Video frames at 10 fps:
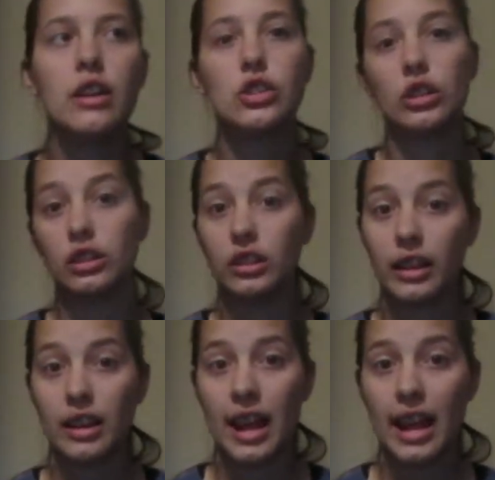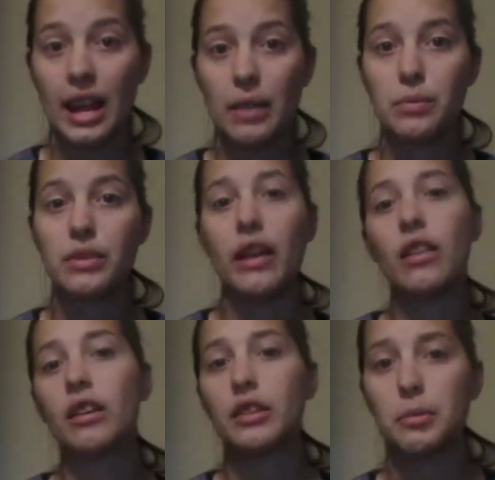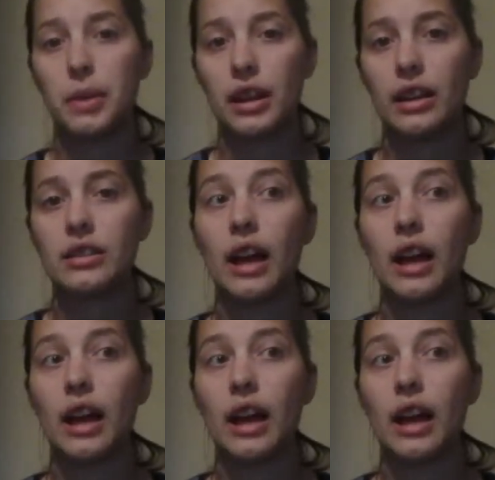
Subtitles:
to look at names and look at their meanings.